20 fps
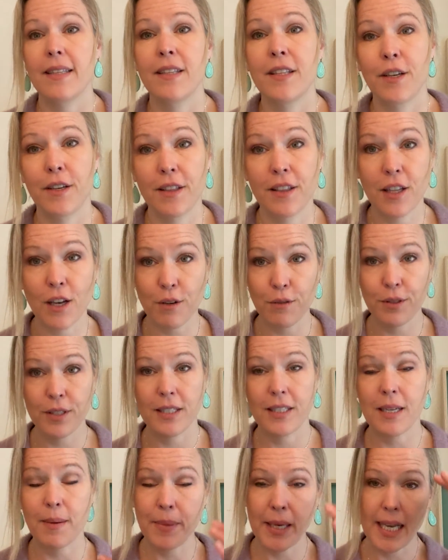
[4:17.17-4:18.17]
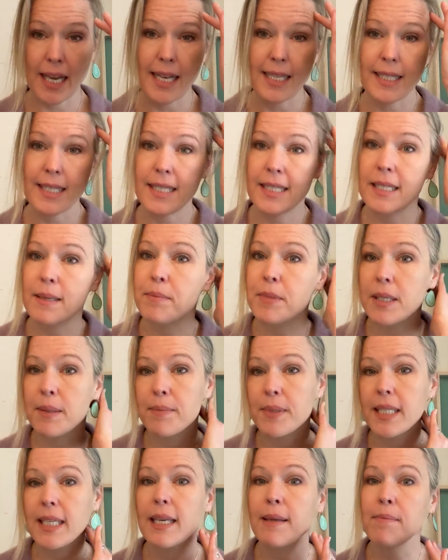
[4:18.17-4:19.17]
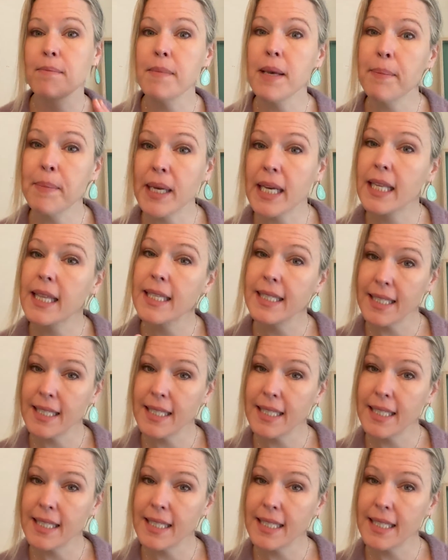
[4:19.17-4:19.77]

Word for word: the low stomach acid symptoms can mimic